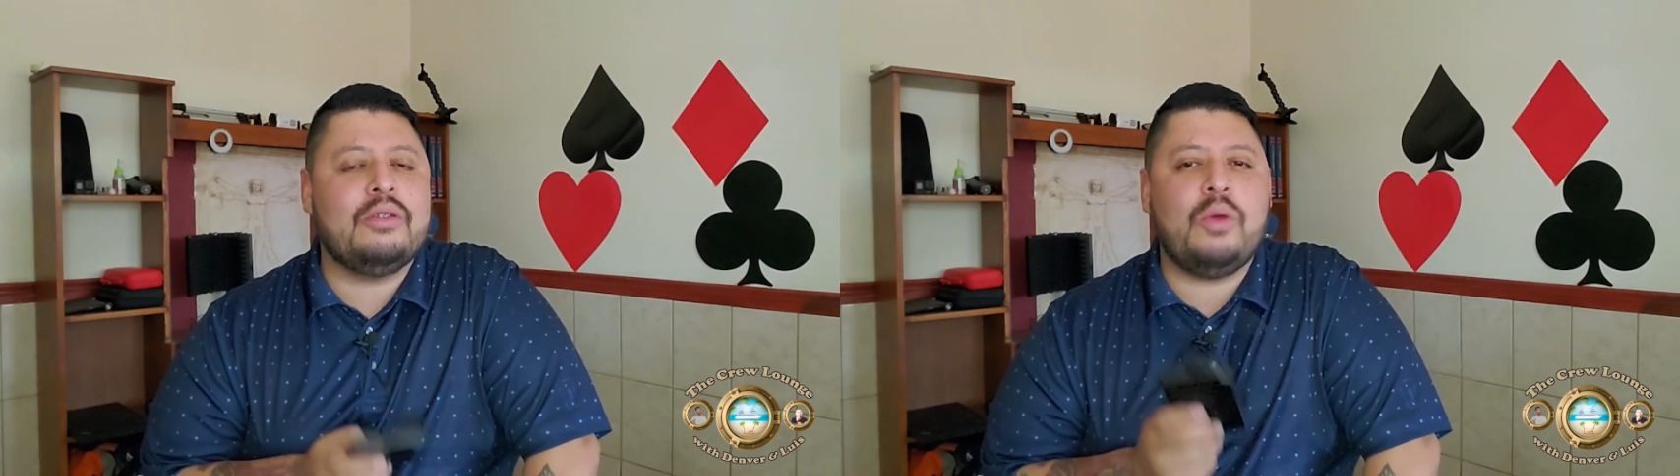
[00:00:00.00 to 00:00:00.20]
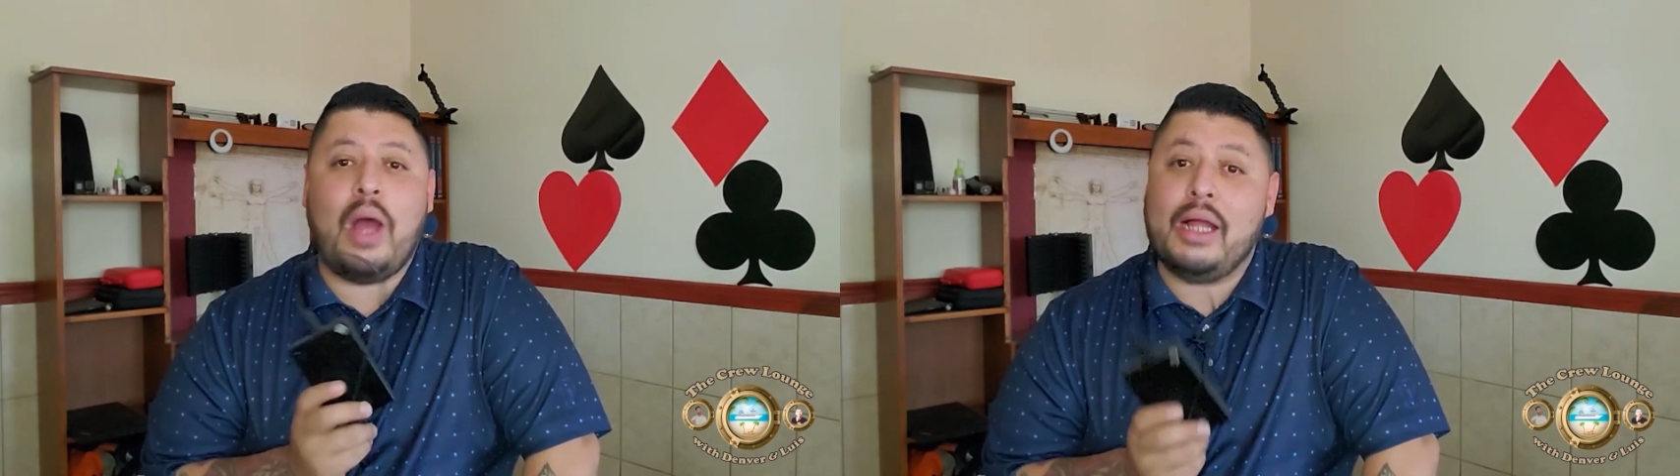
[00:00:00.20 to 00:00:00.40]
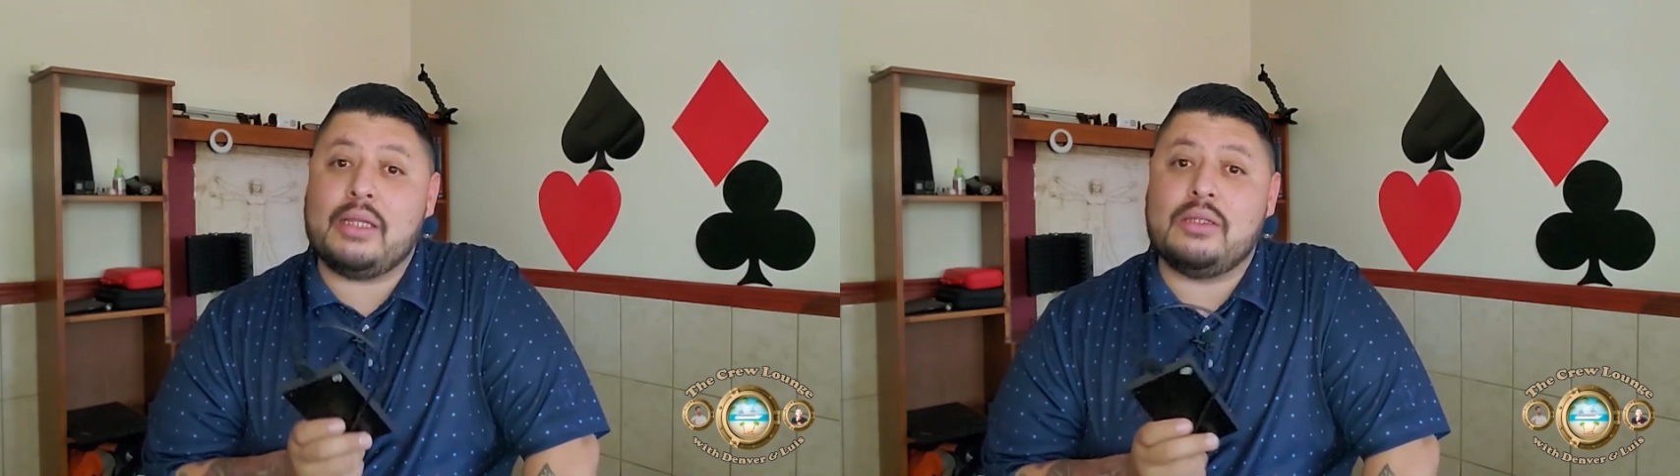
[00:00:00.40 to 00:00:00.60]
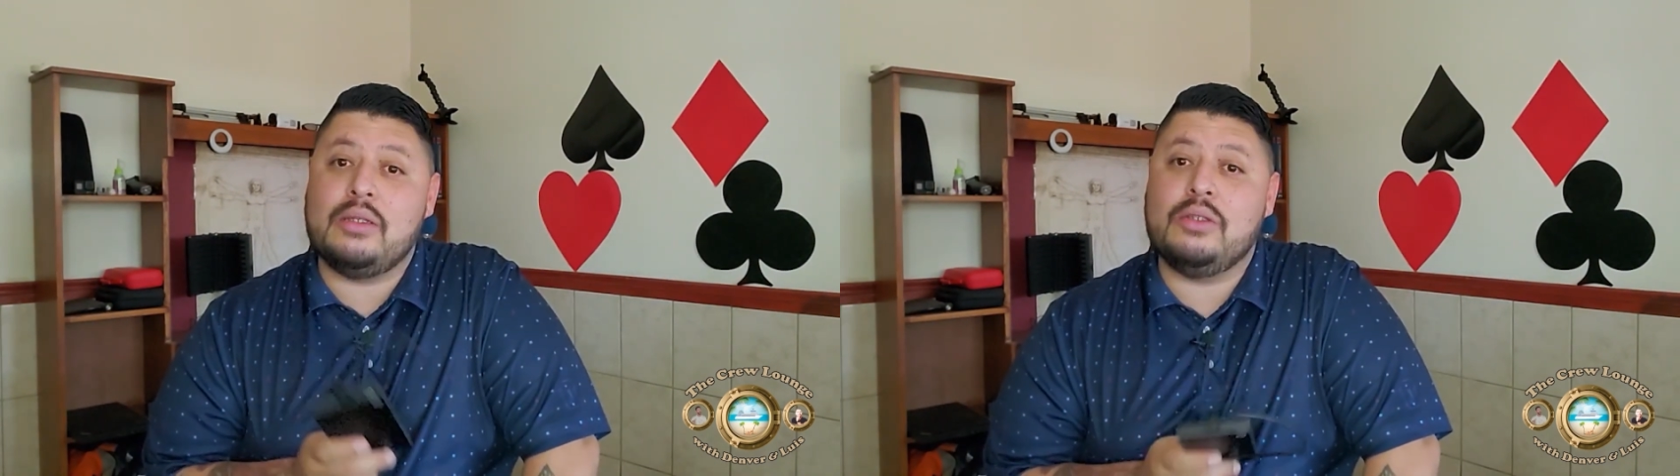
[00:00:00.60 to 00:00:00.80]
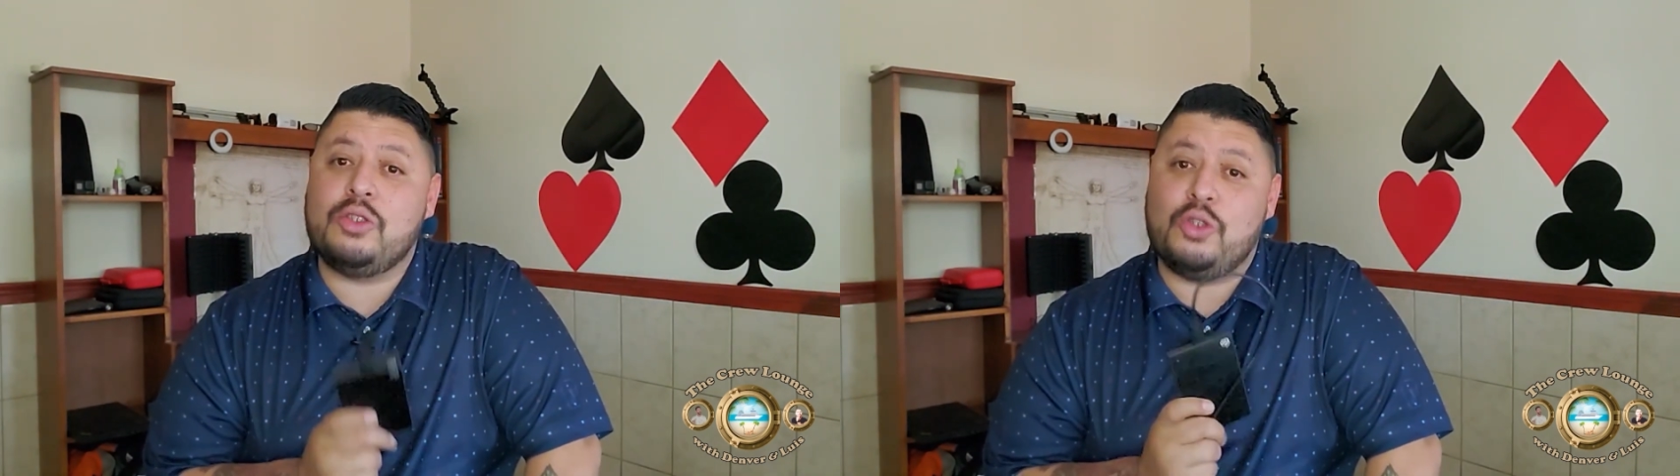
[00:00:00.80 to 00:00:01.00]
to
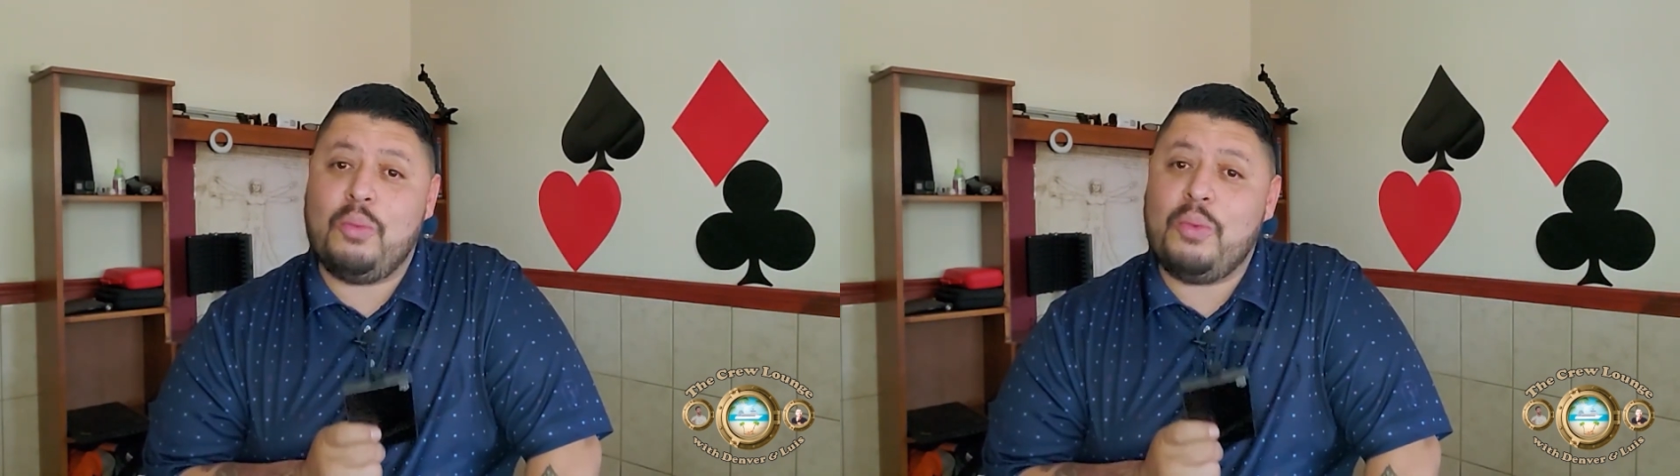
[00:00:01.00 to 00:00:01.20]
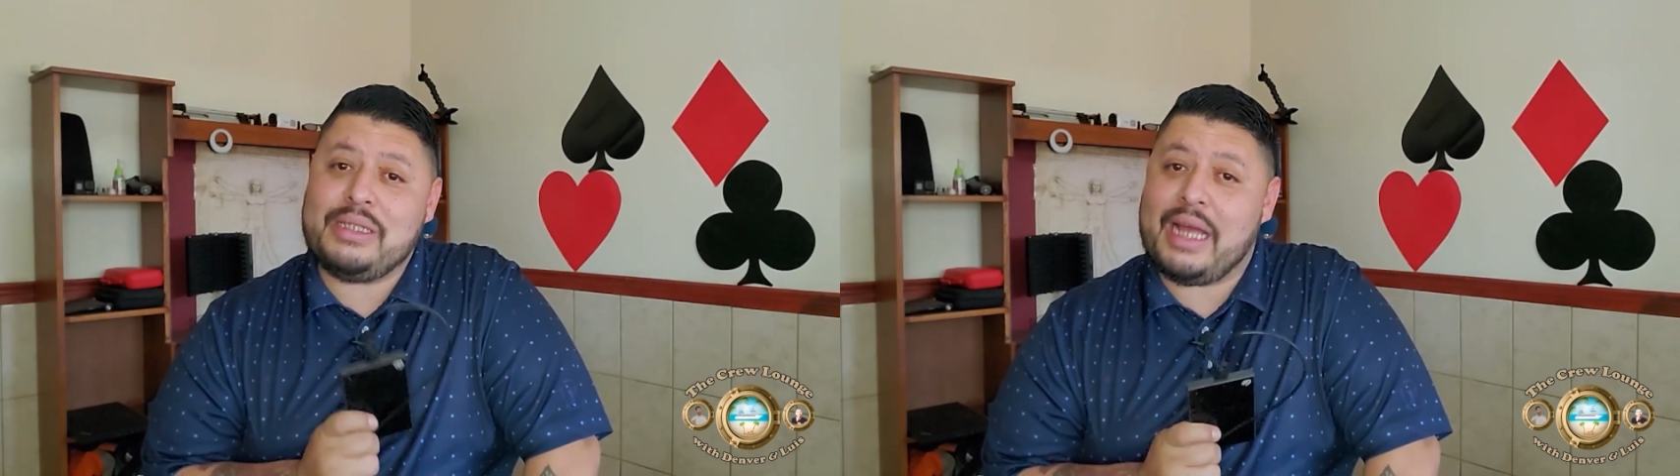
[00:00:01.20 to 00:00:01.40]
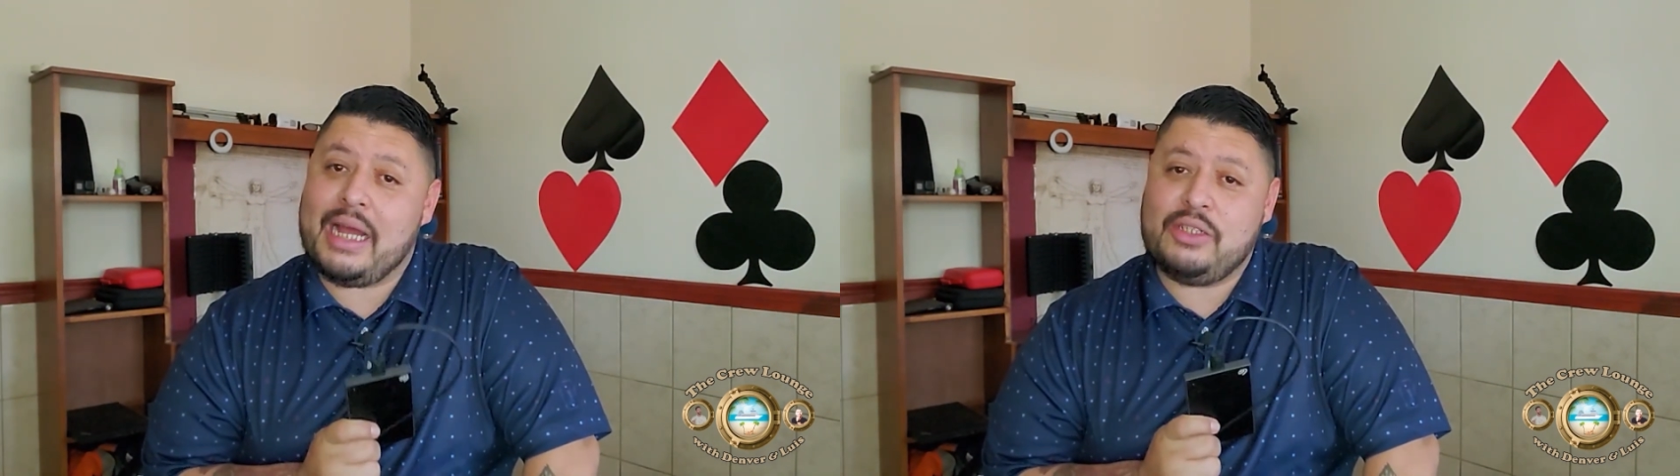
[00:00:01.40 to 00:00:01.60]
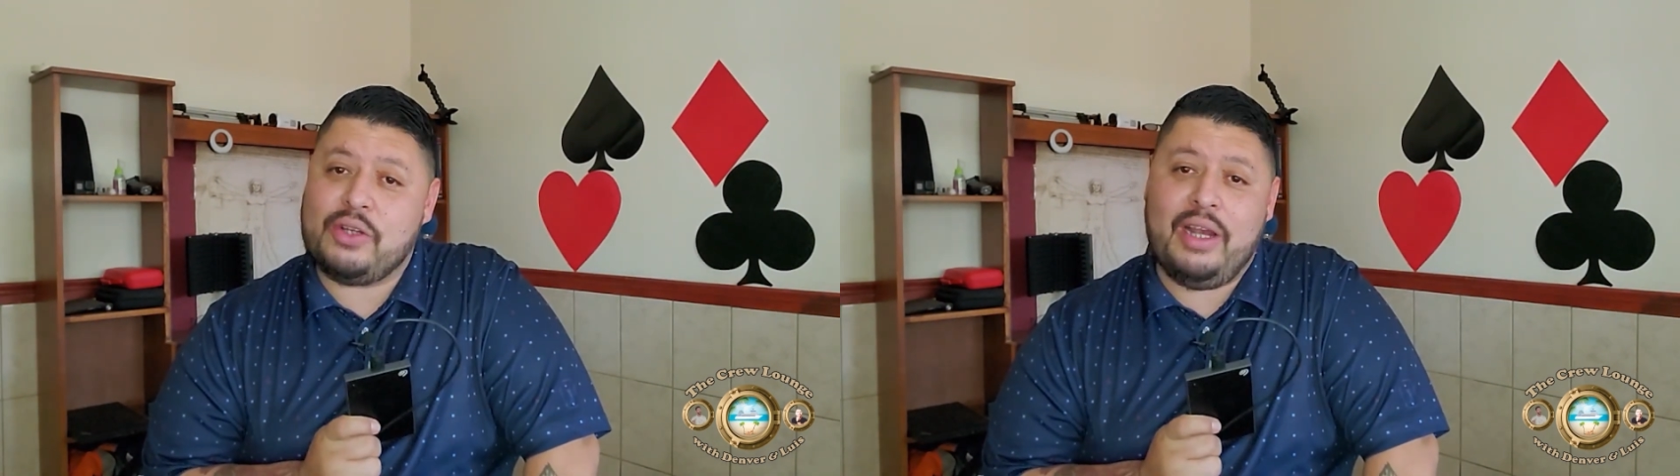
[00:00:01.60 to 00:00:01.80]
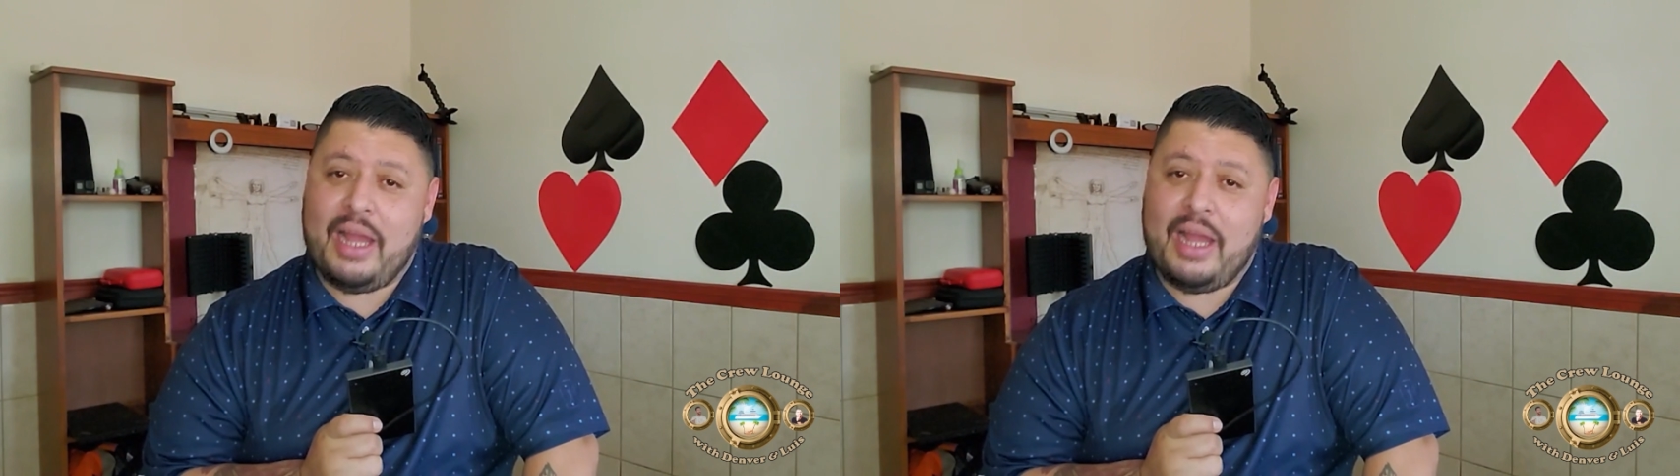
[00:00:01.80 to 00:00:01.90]
add someone's hard drive